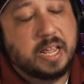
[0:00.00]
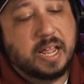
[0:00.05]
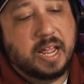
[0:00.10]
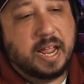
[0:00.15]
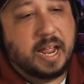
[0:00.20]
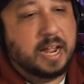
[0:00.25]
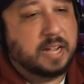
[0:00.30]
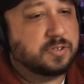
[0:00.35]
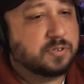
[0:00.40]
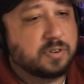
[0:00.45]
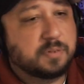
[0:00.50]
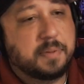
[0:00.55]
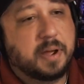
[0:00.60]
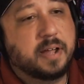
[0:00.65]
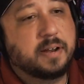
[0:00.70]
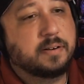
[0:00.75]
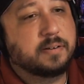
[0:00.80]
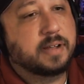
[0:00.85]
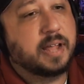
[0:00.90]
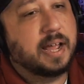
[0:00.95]
As a
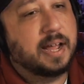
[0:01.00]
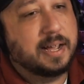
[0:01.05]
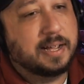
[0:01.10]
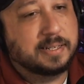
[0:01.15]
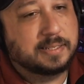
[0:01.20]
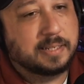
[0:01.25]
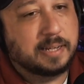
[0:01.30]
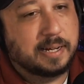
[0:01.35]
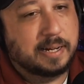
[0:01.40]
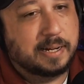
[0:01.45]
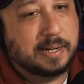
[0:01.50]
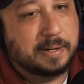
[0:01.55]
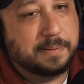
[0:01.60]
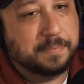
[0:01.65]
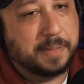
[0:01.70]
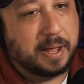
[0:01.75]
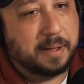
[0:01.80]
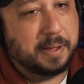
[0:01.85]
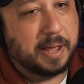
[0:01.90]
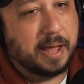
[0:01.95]
reminder, guys,
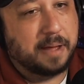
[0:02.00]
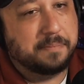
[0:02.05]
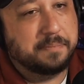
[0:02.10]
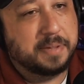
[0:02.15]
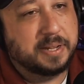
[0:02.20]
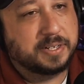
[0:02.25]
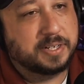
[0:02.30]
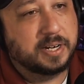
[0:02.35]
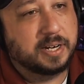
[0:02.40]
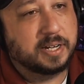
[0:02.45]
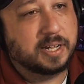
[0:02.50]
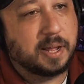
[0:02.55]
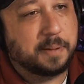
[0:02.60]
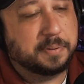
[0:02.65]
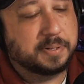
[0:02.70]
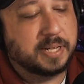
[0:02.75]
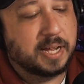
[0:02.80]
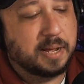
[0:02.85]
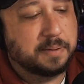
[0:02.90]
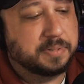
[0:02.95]
I mentioned it a
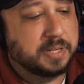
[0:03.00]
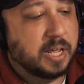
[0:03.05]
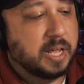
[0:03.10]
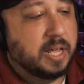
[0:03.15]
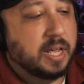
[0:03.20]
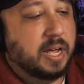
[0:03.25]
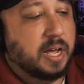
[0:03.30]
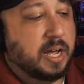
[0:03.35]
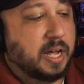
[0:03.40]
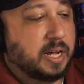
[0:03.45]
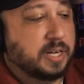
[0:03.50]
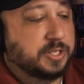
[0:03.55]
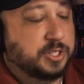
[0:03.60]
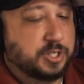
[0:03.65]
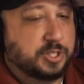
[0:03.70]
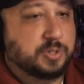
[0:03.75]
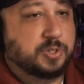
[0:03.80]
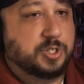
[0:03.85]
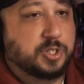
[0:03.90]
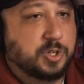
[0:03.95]
couple times. I
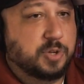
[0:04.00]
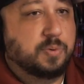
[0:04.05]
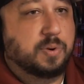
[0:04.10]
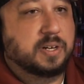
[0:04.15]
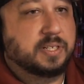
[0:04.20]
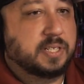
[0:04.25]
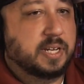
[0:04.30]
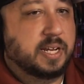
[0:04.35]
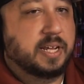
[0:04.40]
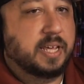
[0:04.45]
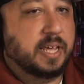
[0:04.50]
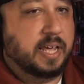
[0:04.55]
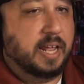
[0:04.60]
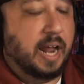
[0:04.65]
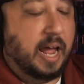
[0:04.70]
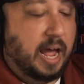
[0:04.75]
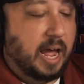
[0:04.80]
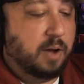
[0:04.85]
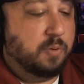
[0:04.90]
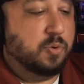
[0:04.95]
just do want to say again,
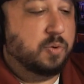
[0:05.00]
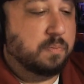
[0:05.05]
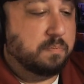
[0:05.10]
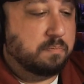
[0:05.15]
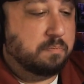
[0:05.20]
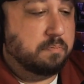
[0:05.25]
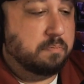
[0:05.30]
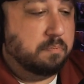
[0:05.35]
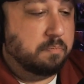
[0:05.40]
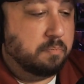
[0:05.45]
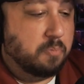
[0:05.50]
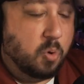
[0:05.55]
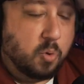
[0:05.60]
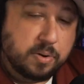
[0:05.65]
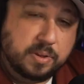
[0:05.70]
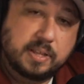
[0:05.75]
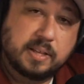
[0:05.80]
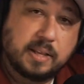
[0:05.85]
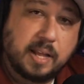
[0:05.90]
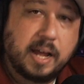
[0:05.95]
I will
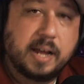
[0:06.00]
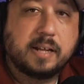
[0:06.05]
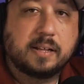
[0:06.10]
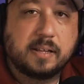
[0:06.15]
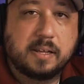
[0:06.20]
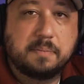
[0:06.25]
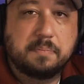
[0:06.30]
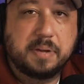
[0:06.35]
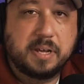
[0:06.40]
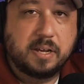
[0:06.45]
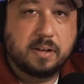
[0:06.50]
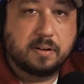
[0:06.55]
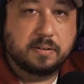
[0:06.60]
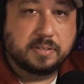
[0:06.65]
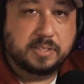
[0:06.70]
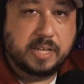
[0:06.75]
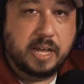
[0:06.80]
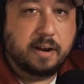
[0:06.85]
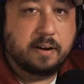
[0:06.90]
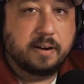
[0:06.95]
more than likely be on
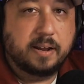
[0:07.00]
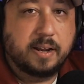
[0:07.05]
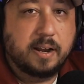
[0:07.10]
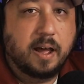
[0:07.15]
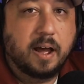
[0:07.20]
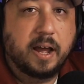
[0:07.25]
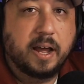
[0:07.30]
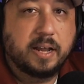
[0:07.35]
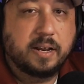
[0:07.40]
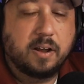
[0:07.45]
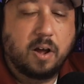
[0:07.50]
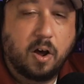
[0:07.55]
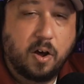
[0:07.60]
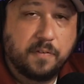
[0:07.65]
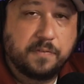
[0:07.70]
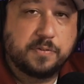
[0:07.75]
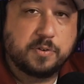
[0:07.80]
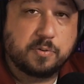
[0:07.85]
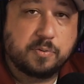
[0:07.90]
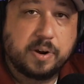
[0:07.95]
Saturday night
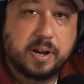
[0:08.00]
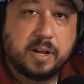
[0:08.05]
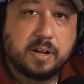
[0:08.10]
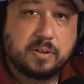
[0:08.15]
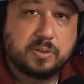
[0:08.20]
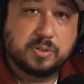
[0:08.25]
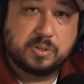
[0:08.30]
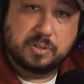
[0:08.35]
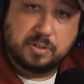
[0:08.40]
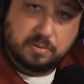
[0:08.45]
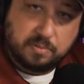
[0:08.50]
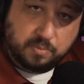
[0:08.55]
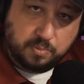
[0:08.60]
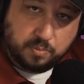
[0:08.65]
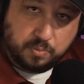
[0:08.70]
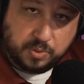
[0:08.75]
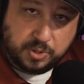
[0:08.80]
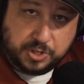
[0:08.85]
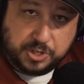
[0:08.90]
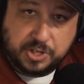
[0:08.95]
Off the Rails
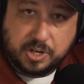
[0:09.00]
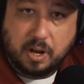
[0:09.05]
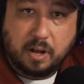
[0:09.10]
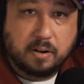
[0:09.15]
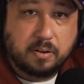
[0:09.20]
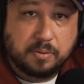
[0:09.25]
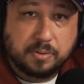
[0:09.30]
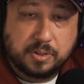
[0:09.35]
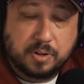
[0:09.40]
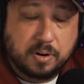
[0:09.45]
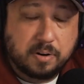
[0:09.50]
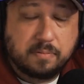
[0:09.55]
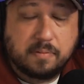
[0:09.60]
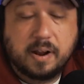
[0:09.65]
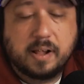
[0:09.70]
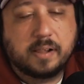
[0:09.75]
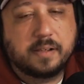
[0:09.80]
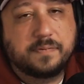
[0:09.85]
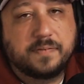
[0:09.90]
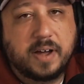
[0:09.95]
with Sean on Third
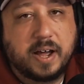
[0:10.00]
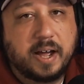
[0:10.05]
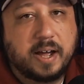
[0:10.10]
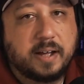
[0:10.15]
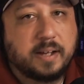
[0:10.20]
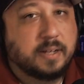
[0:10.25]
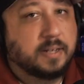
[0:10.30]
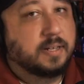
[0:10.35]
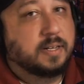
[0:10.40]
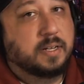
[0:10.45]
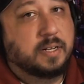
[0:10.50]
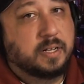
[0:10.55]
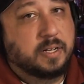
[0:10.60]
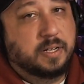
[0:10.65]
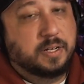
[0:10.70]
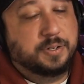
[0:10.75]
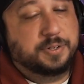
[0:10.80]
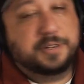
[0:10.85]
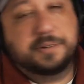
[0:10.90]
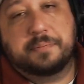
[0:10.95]
Railify
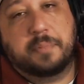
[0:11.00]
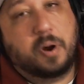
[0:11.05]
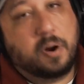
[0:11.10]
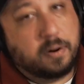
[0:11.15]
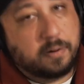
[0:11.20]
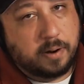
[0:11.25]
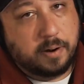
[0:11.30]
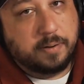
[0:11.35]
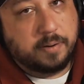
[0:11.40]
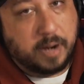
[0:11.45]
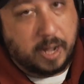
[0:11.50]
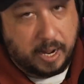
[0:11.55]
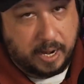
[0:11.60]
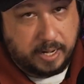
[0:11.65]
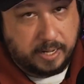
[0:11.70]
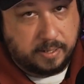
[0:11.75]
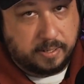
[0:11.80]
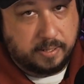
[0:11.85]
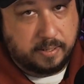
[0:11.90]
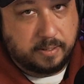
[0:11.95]
tomorrow
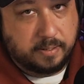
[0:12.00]
night.